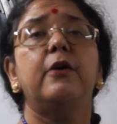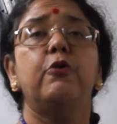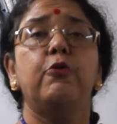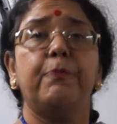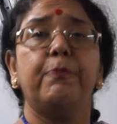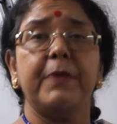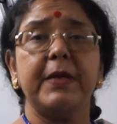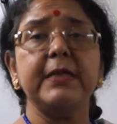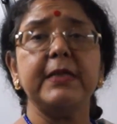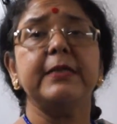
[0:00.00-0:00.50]

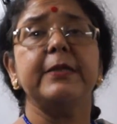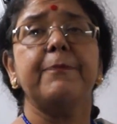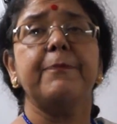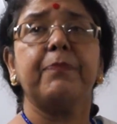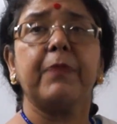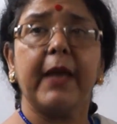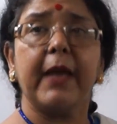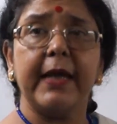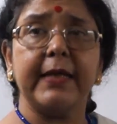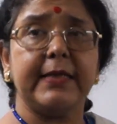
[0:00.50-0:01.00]
rupees
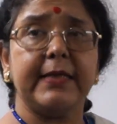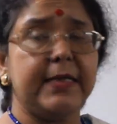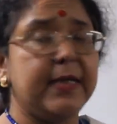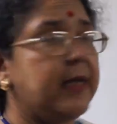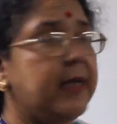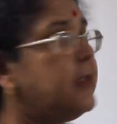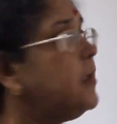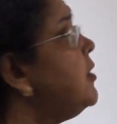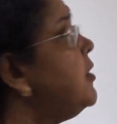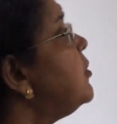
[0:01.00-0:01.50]

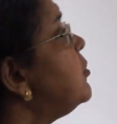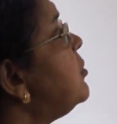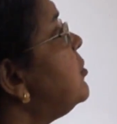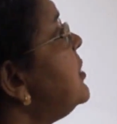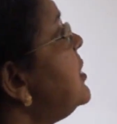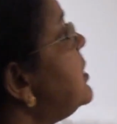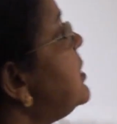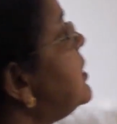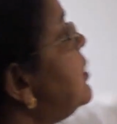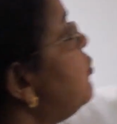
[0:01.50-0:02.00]
88. So
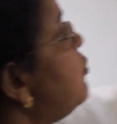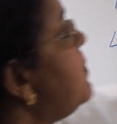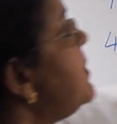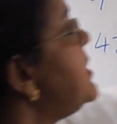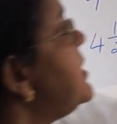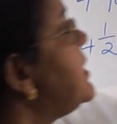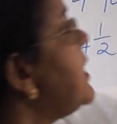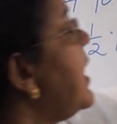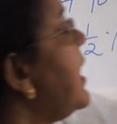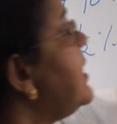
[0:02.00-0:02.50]
this
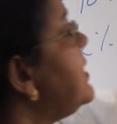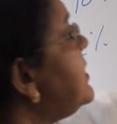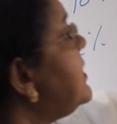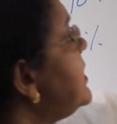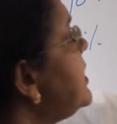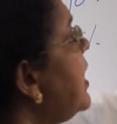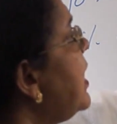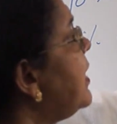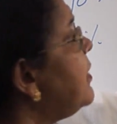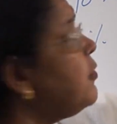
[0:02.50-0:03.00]
rupees
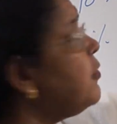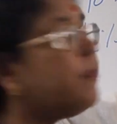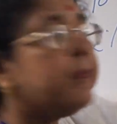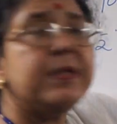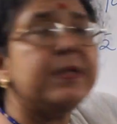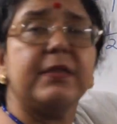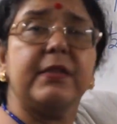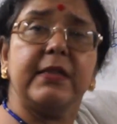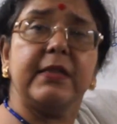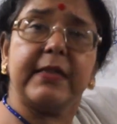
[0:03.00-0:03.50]
80 and
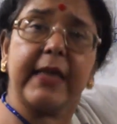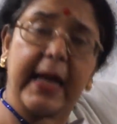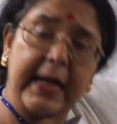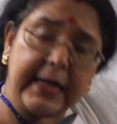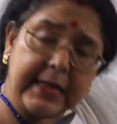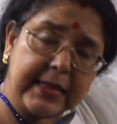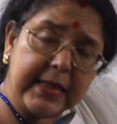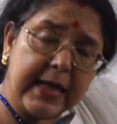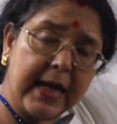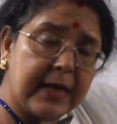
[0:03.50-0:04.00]
rupees this
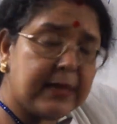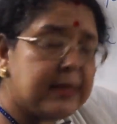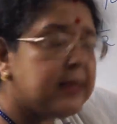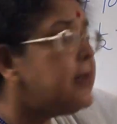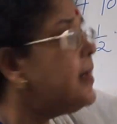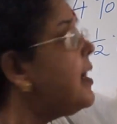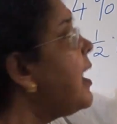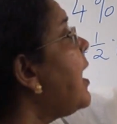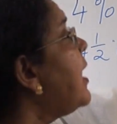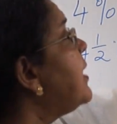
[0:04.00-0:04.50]

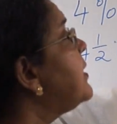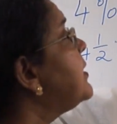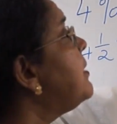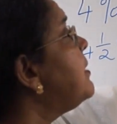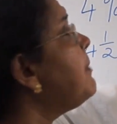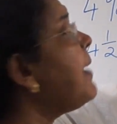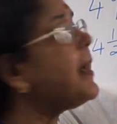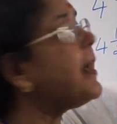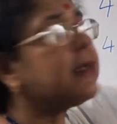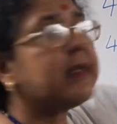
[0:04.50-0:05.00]
88 are the
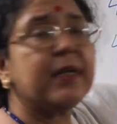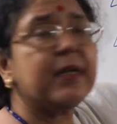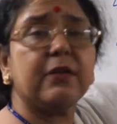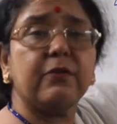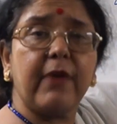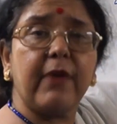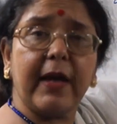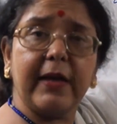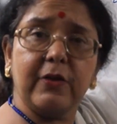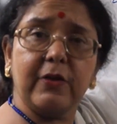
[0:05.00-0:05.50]
market
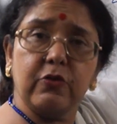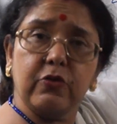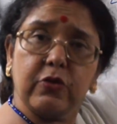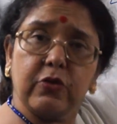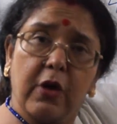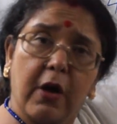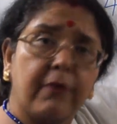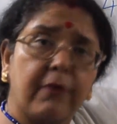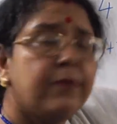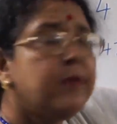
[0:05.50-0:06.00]
values
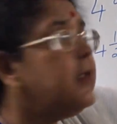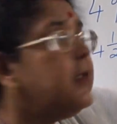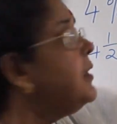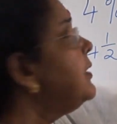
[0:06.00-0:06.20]
of